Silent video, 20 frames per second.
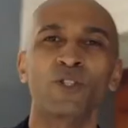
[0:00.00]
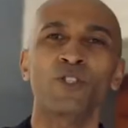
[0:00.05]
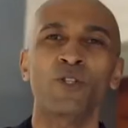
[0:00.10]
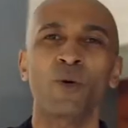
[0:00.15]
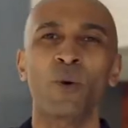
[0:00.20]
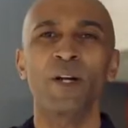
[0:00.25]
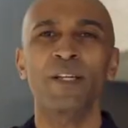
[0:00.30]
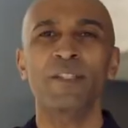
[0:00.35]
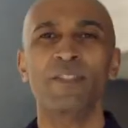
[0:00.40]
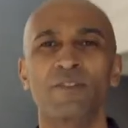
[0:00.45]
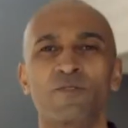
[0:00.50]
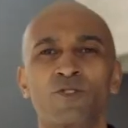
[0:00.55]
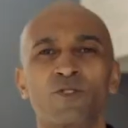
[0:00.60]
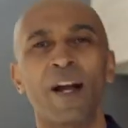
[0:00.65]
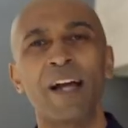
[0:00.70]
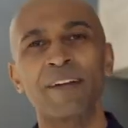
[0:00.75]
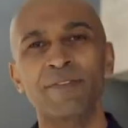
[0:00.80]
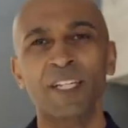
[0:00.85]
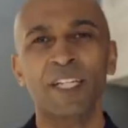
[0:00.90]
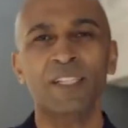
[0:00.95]
choice of
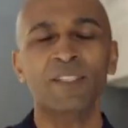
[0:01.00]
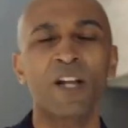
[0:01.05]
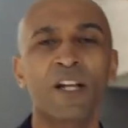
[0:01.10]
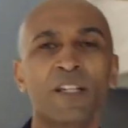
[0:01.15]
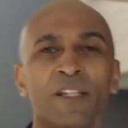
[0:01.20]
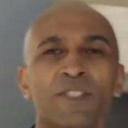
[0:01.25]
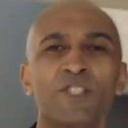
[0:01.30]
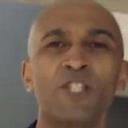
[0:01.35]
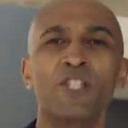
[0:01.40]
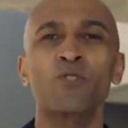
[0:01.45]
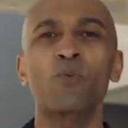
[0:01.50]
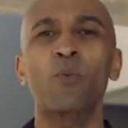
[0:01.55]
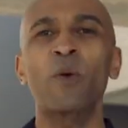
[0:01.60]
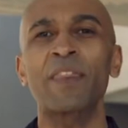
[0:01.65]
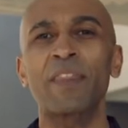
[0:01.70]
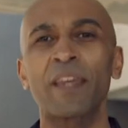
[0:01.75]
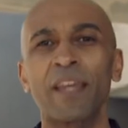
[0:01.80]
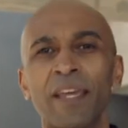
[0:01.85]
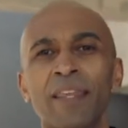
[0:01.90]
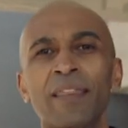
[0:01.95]
drive technologies
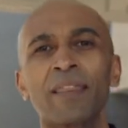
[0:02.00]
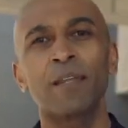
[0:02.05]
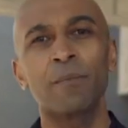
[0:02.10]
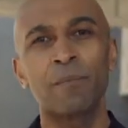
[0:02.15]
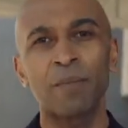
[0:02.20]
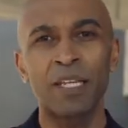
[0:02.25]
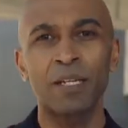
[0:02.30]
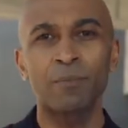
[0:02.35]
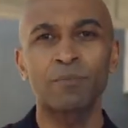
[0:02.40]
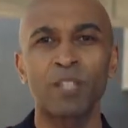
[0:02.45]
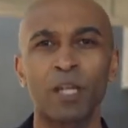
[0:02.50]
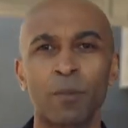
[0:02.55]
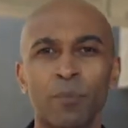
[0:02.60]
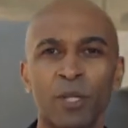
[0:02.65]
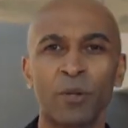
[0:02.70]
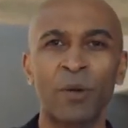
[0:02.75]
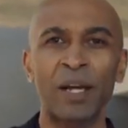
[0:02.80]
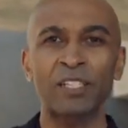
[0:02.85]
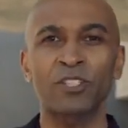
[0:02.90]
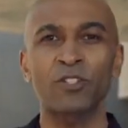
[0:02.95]
within the
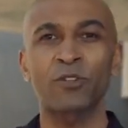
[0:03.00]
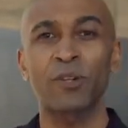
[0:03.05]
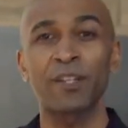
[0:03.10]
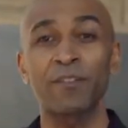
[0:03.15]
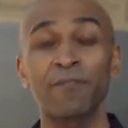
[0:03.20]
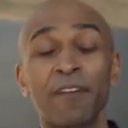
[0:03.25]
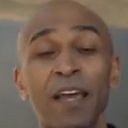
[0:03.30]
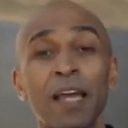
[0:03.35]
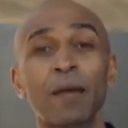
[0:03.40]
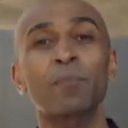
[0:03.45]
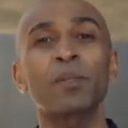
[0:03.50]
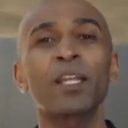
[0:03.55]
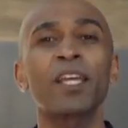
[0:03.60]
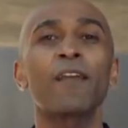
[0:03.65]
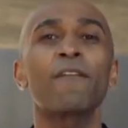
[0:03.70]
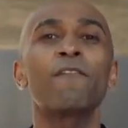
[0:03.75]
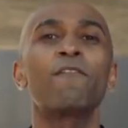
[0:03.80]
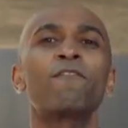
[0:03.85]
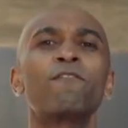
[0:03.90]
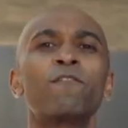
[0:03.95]
BMW X3
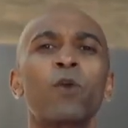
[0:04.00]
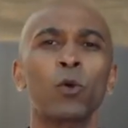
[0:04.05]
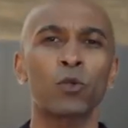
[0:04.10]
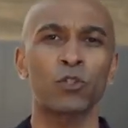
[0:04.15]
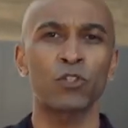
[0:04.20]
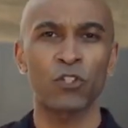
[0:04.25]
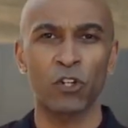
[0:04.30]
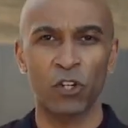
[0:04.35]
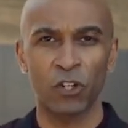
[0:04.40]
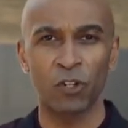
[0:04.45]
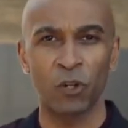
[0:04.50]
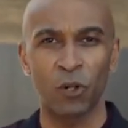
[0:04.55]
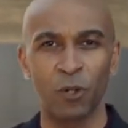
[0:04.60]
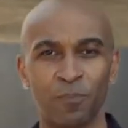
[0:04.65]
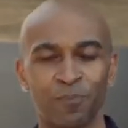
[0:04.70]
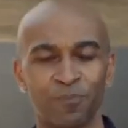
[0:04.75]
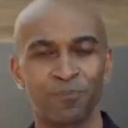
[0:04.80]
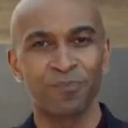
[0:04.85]
family full circle.